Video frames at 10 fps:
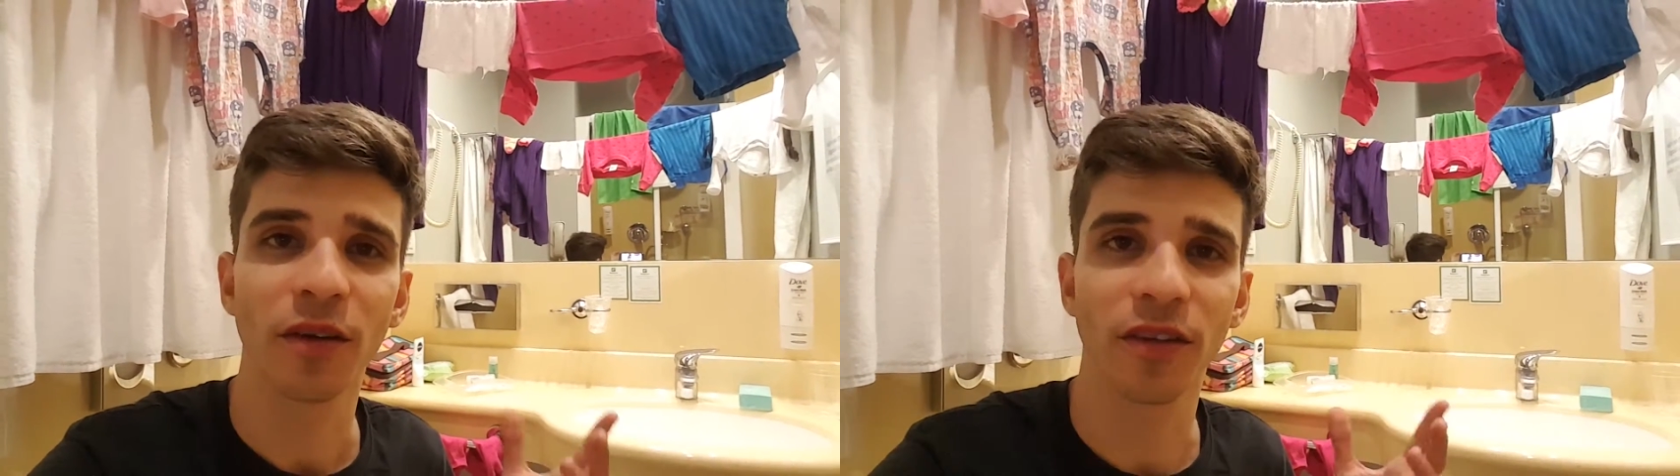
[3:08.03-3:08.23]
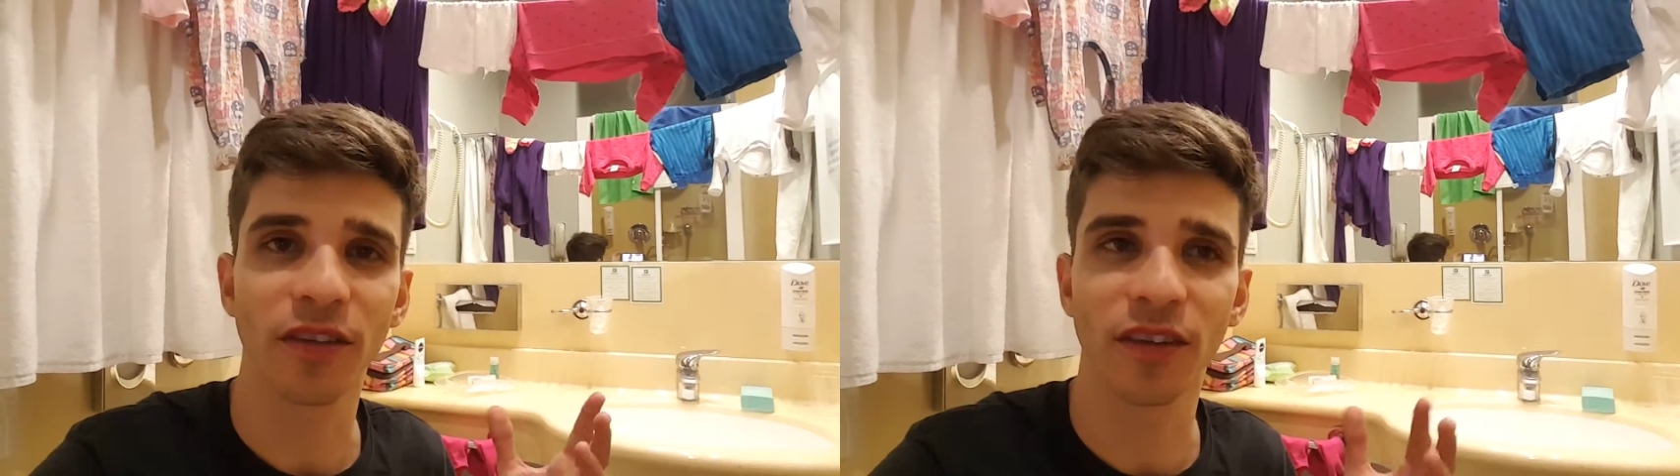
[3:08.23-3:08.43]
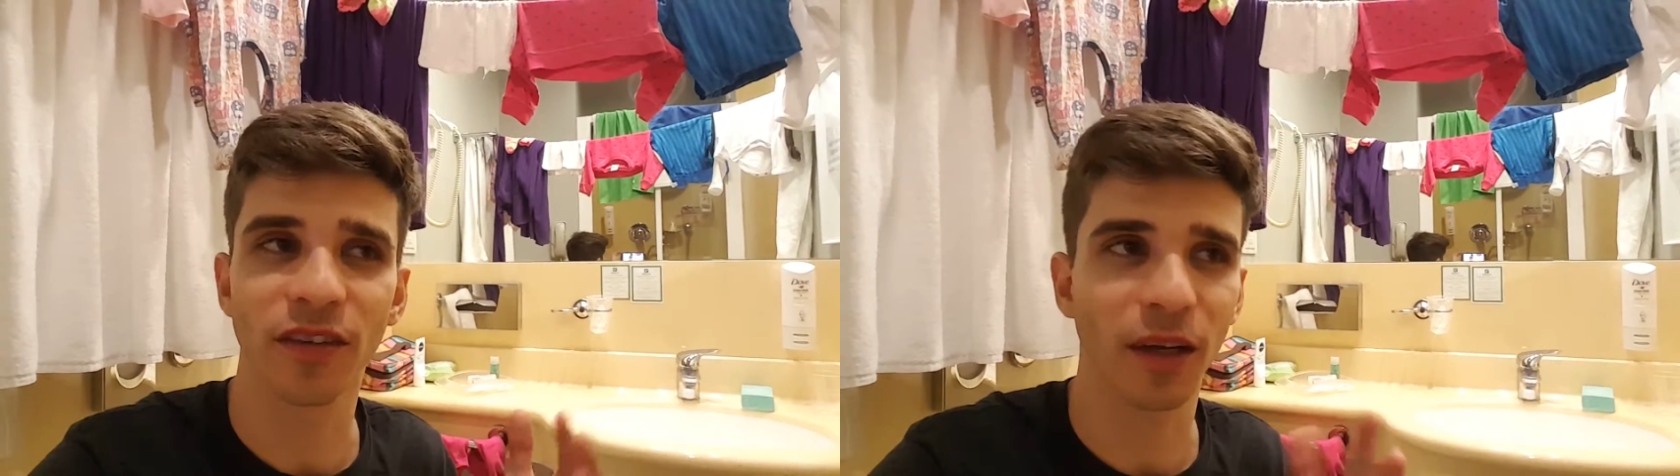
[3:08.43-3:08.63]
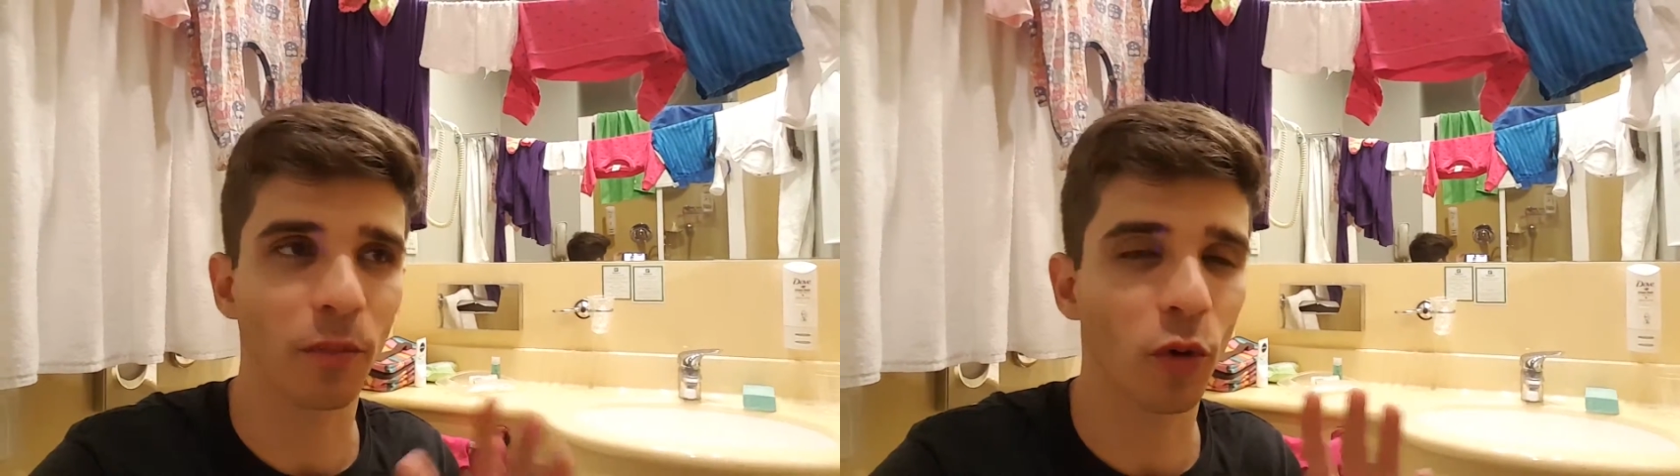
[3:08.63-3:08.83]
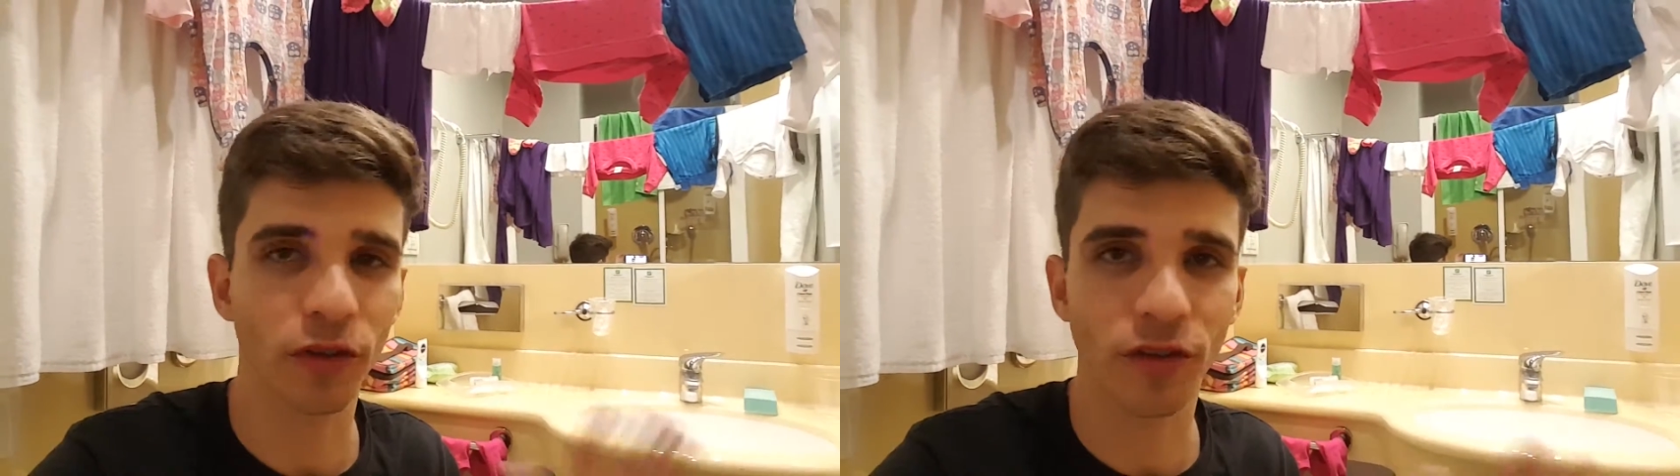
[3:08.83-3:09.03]
because there's like
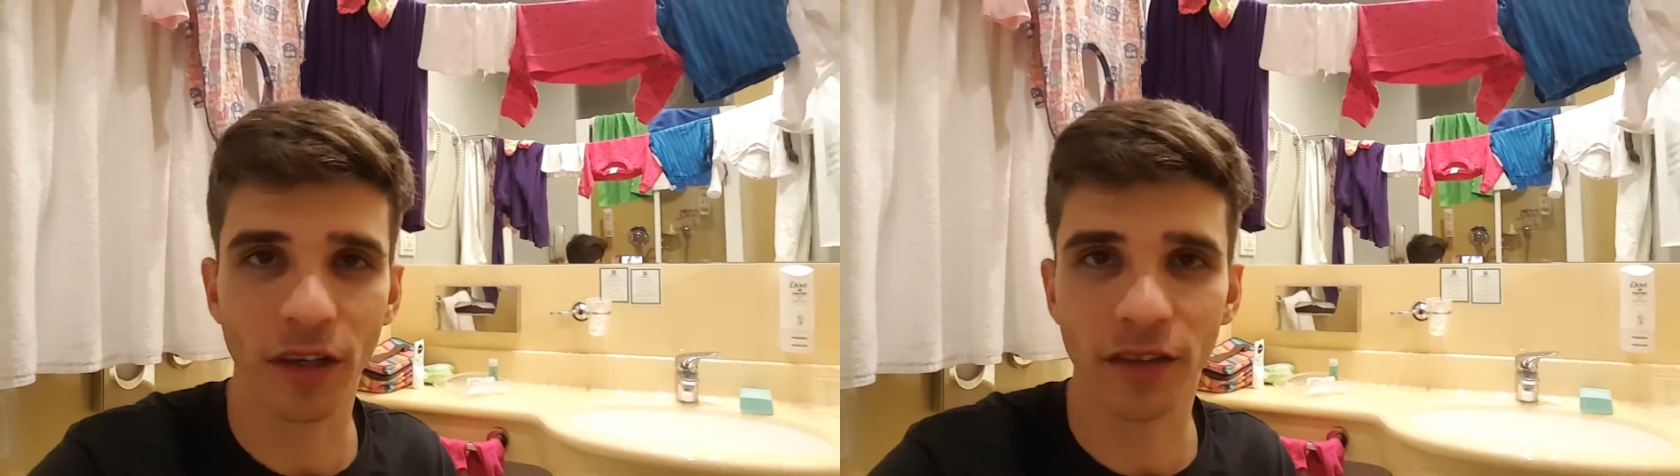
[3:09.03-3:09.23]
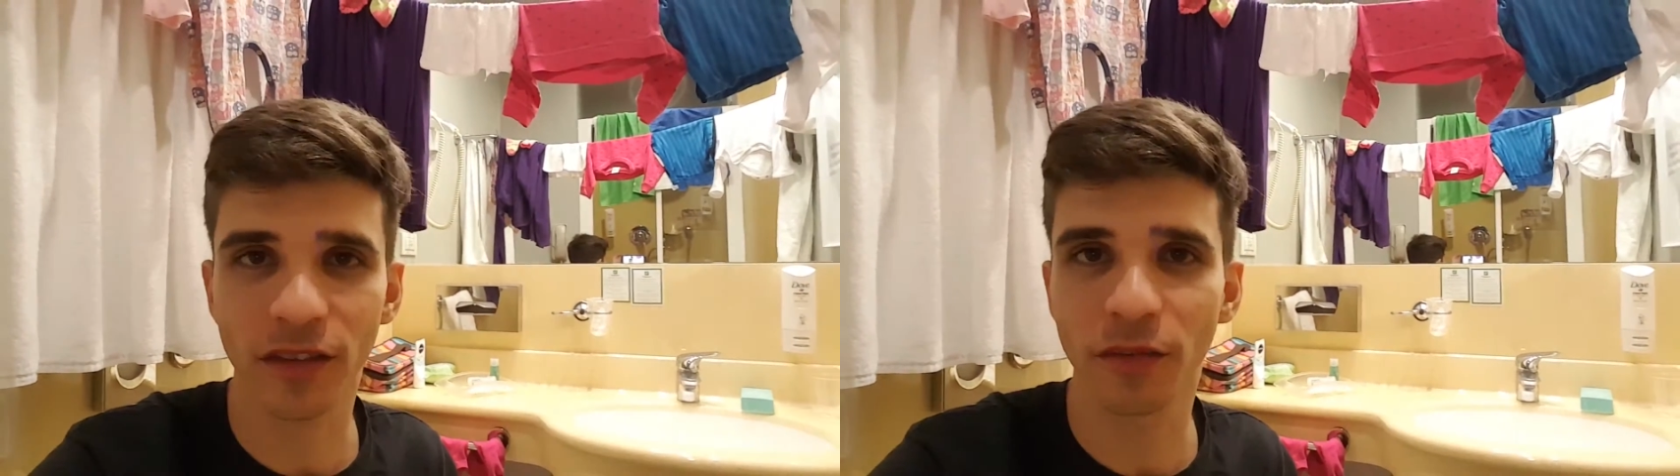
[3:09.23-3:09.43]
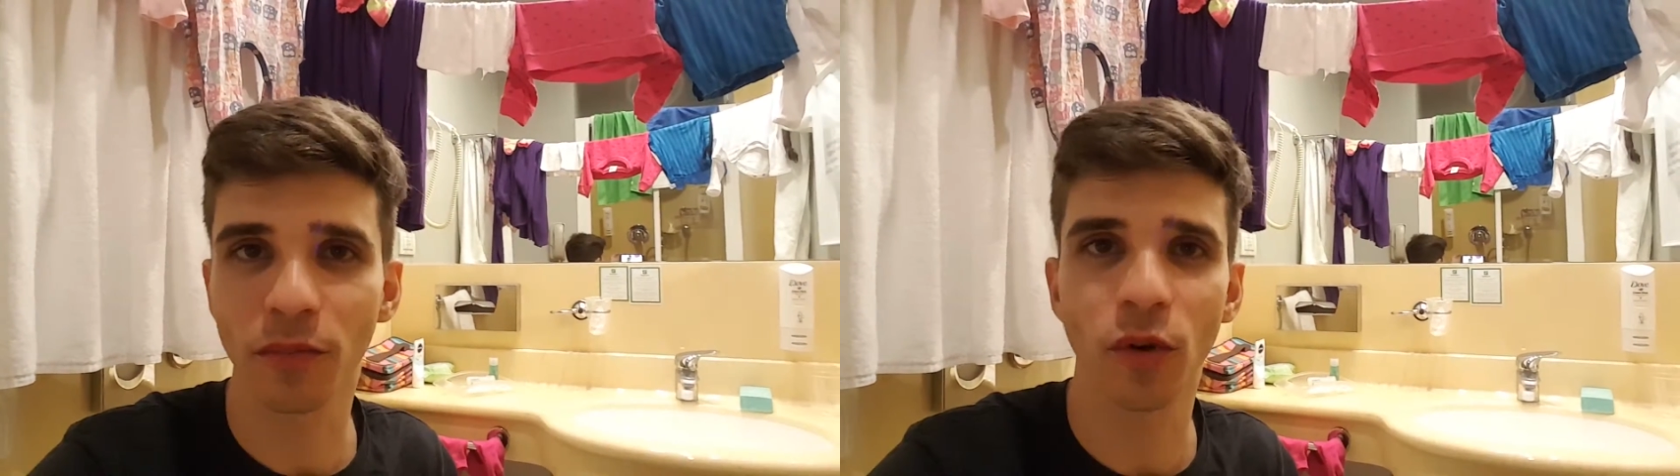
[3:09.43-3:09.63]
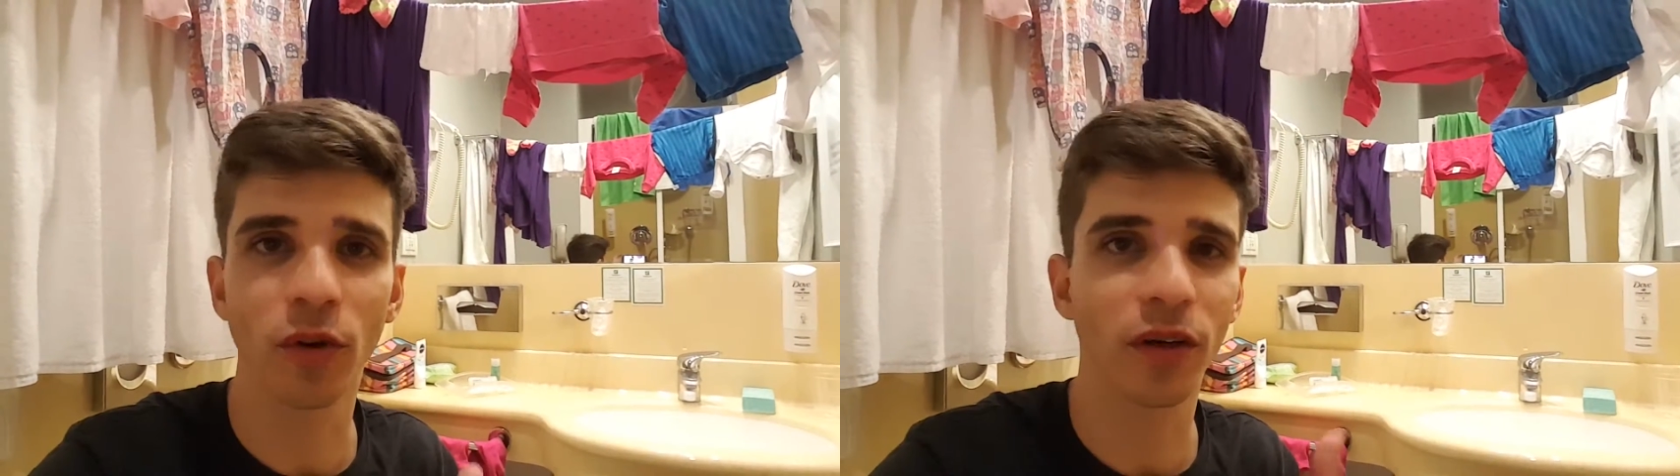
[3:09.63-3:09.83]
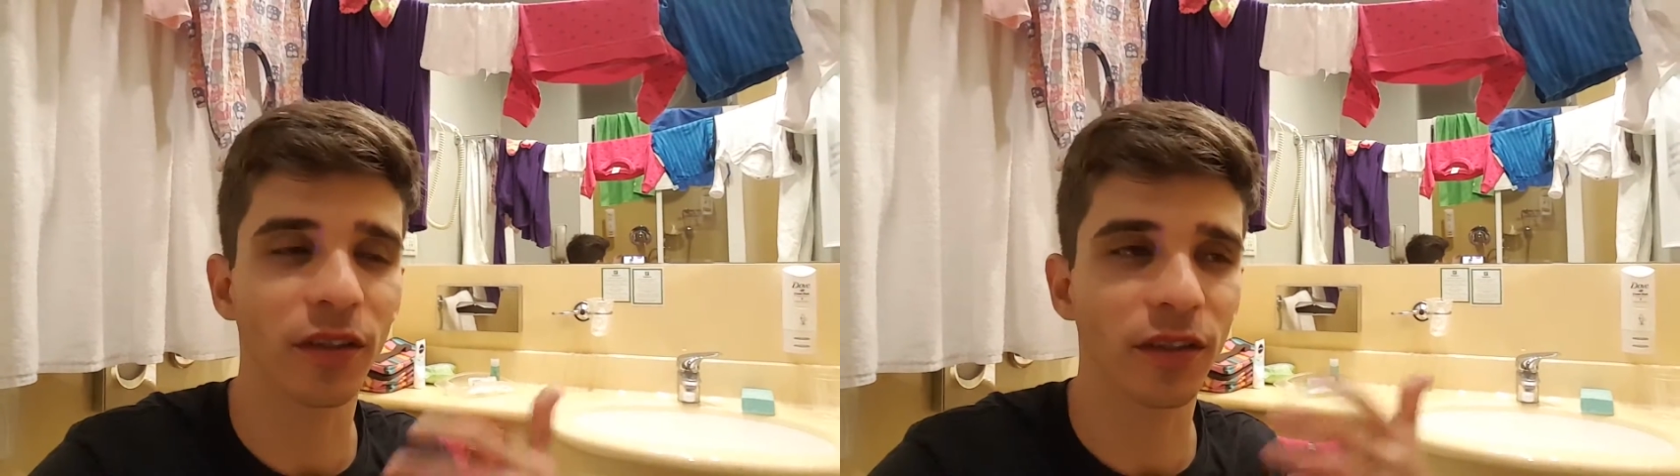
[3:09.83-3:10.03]
more trucks and
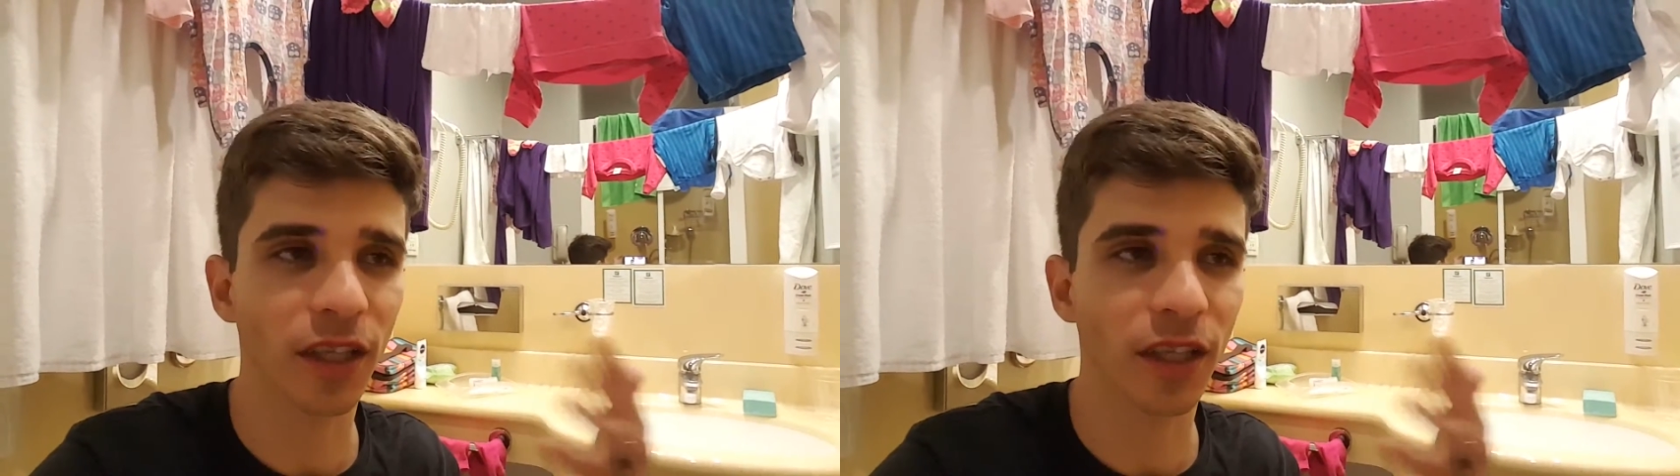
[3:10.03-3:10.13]
more